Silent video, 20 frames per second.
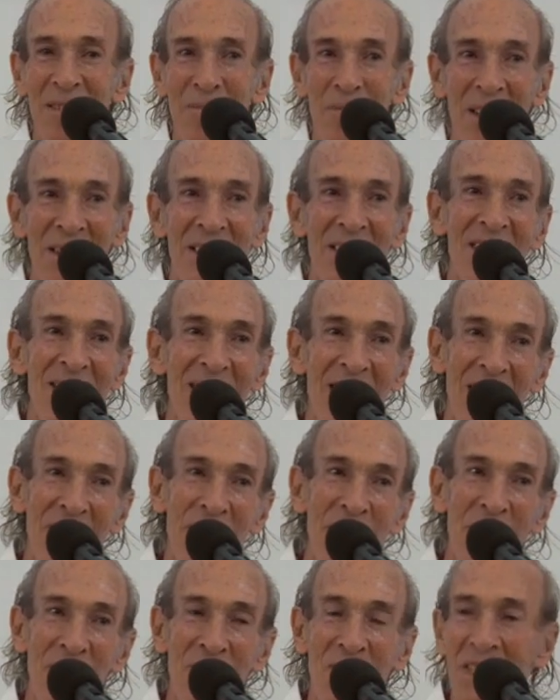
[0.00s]
Mother's
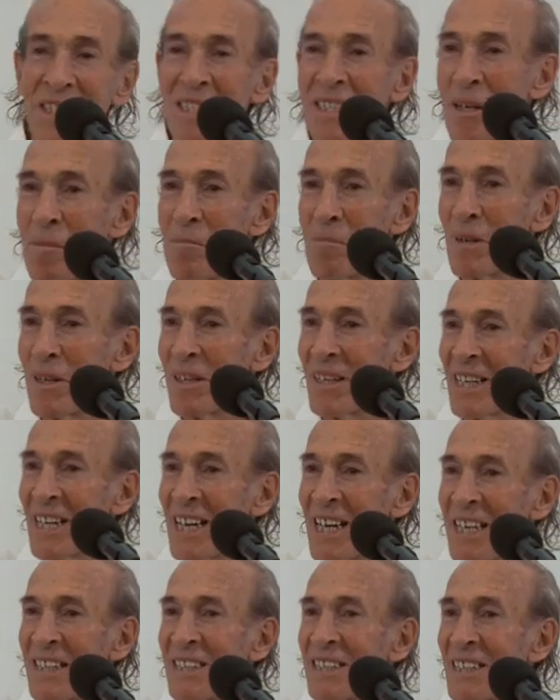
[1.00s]
touch of the simple
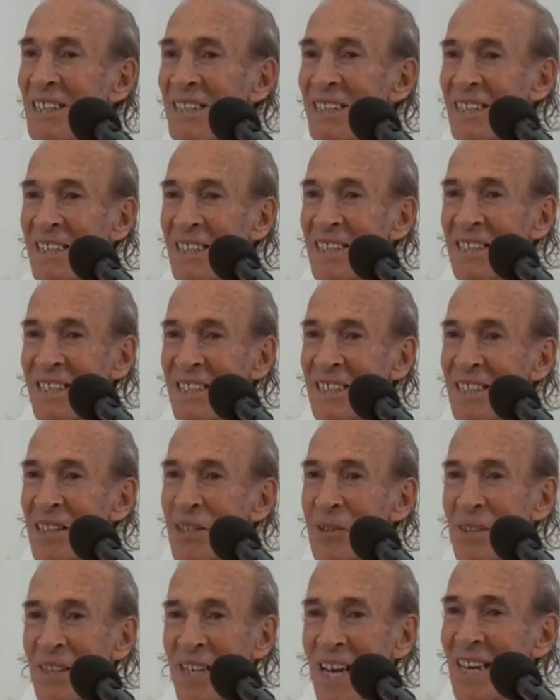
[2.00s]
and
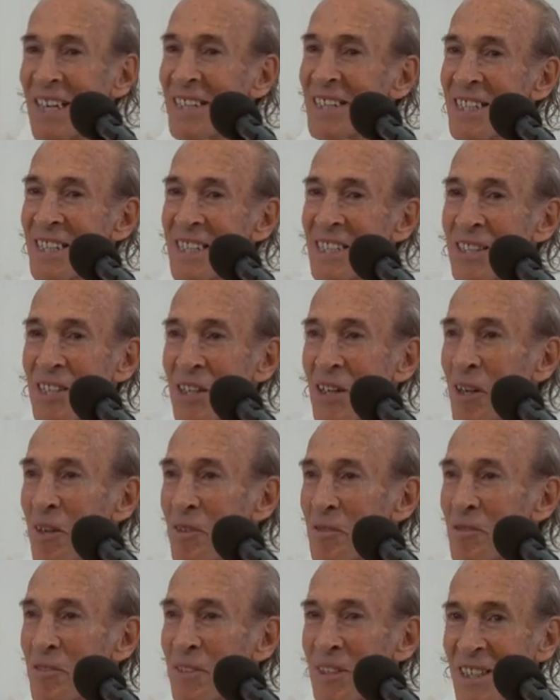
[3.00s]
the realities
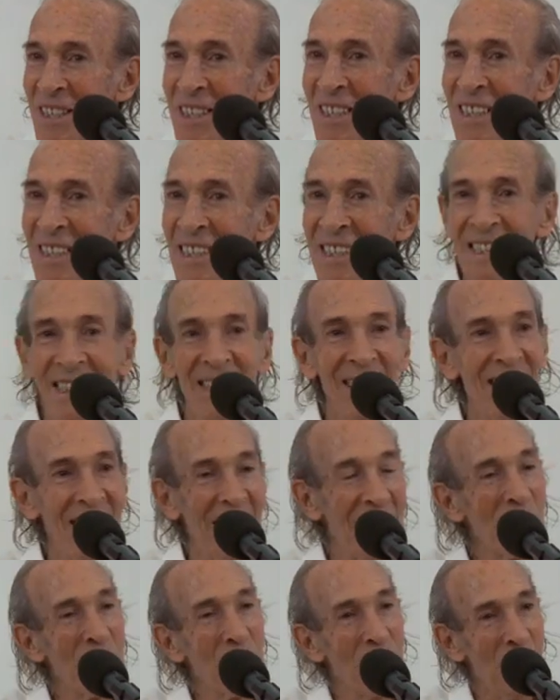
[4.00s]
of
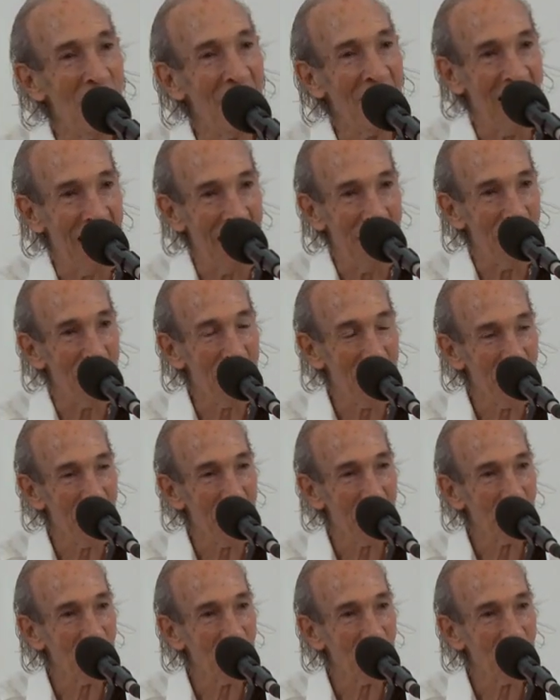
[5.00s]
day-to-day life.